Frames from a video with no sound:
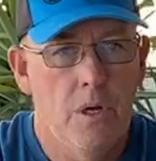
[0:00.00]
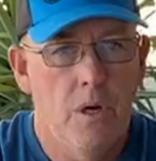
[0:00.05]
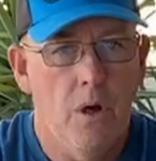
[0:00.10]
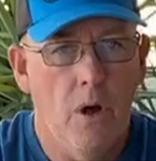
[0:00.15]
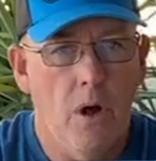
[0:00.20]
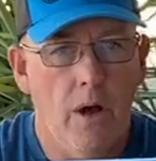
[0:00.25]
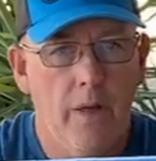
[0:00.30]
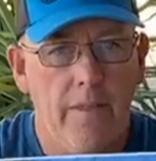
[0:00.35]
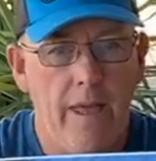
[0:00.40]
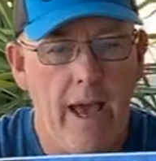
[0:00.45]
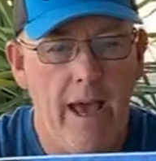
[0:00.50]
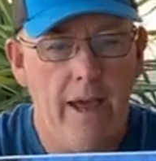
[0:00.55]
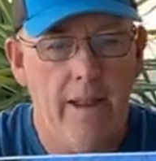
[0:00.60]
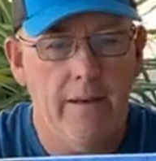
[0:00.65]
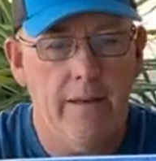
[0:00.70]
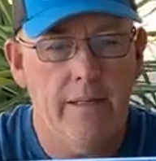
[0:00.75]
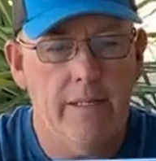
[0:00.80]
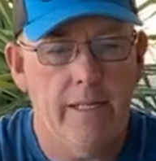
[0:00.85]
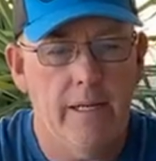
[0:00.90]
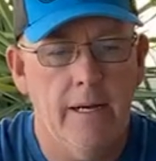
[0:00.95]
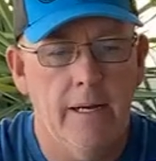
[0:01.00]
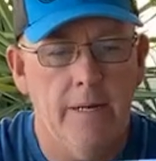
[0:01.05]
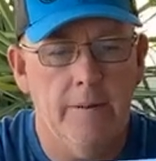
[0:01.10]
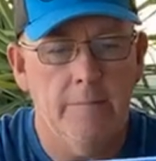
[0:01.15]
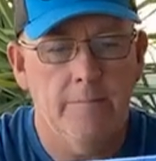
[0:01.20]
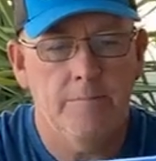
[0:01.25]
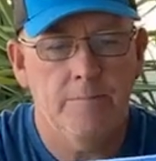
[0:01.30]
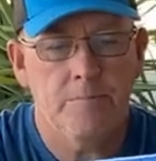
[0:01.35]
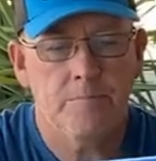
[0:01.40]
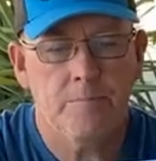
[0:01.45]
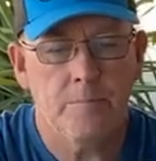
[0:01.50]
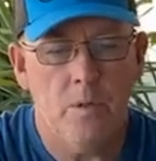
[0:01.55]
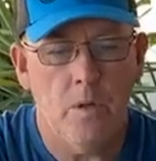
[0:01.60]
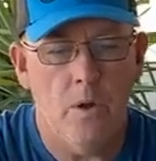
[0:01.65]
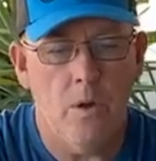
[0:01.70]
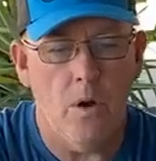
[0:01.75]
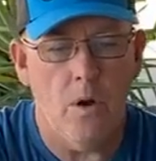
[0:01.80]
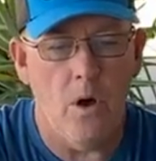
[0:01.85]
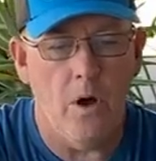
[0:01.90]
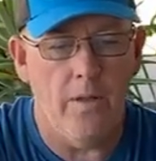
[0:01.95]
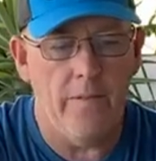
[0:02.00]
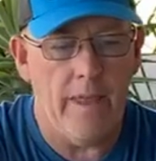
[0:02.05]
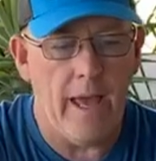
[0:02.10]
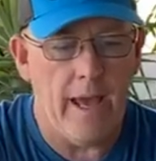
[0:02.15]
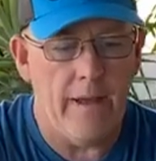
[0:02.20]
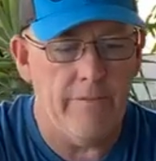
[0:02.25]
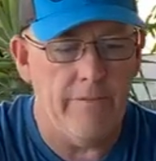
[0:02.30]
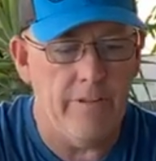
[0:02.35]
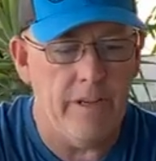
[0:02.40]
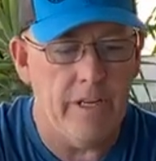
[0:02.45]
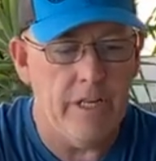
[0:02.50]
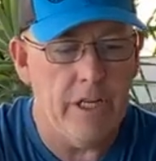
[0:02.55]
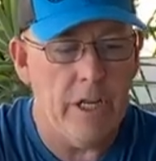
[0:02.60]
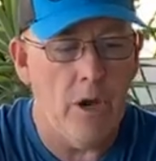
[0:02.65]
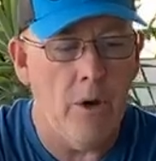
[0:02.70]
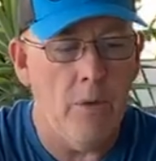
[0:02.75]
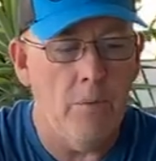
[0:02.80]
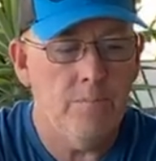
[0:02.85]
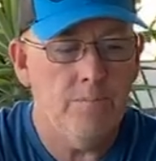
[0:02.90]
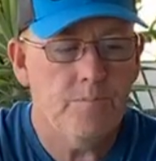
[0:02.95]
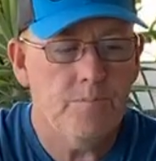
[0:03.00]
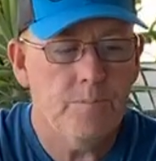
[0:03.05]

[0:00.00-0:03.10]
on that uh, on that video.